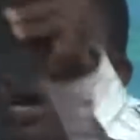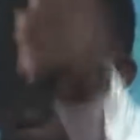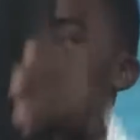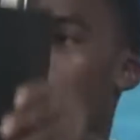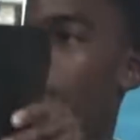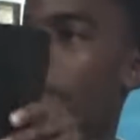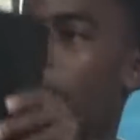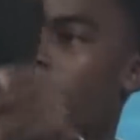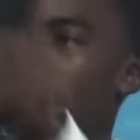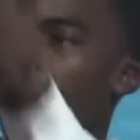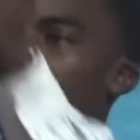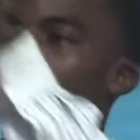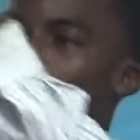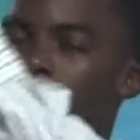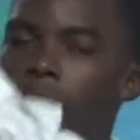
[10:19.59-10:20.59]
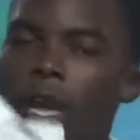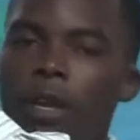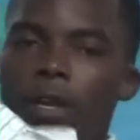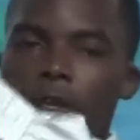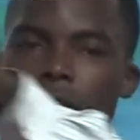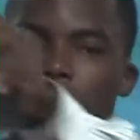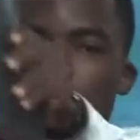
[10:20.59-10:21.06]
Barnabas,
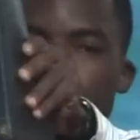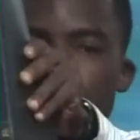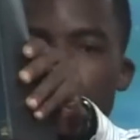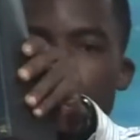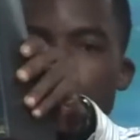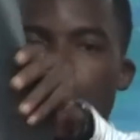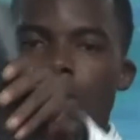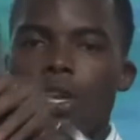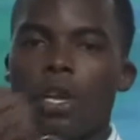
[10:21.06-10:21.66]
big church,